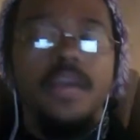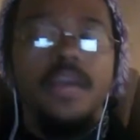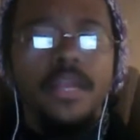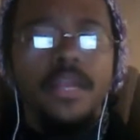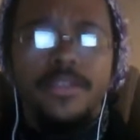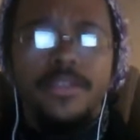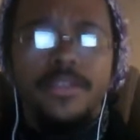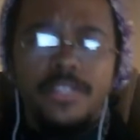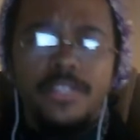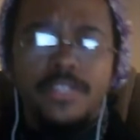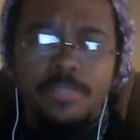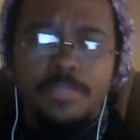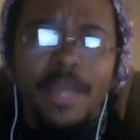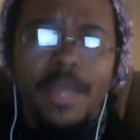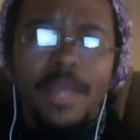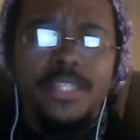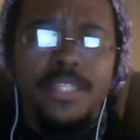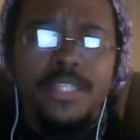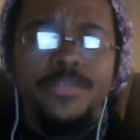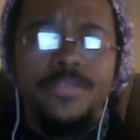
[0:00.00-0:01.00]
the
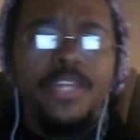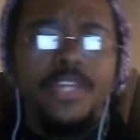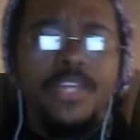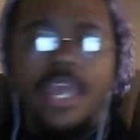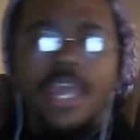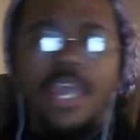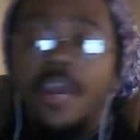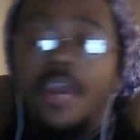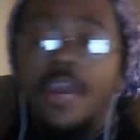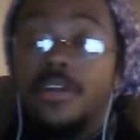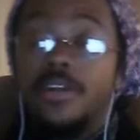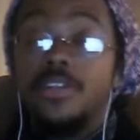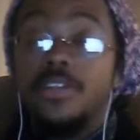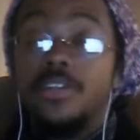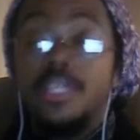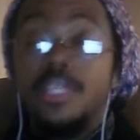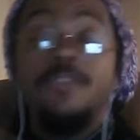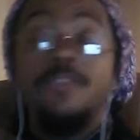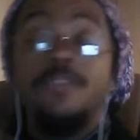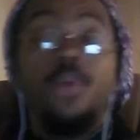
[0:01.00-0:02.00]
suspense for the characters,
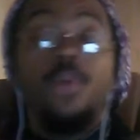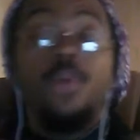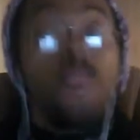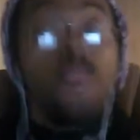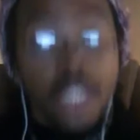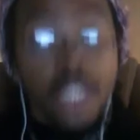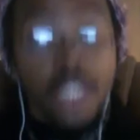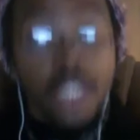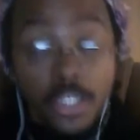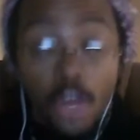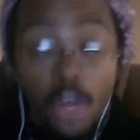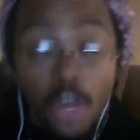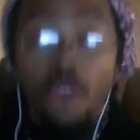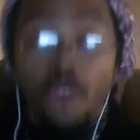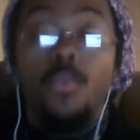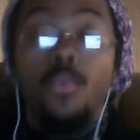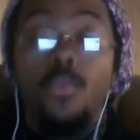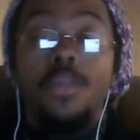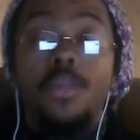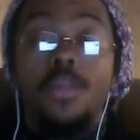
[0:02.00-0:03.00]
even though we know
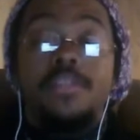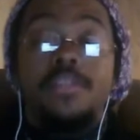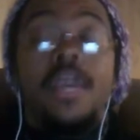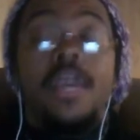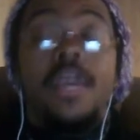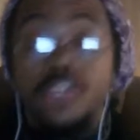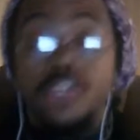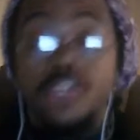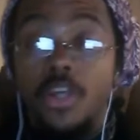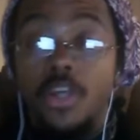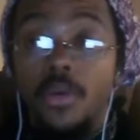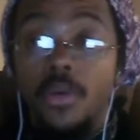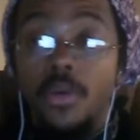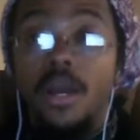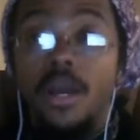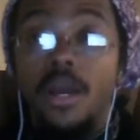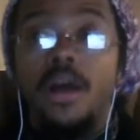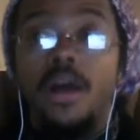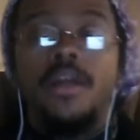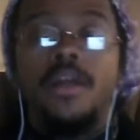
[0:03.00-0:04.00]
what's actually going
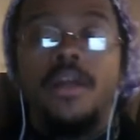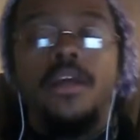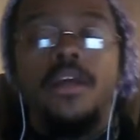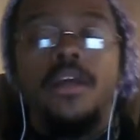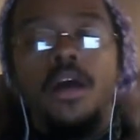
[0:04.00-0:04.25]
on.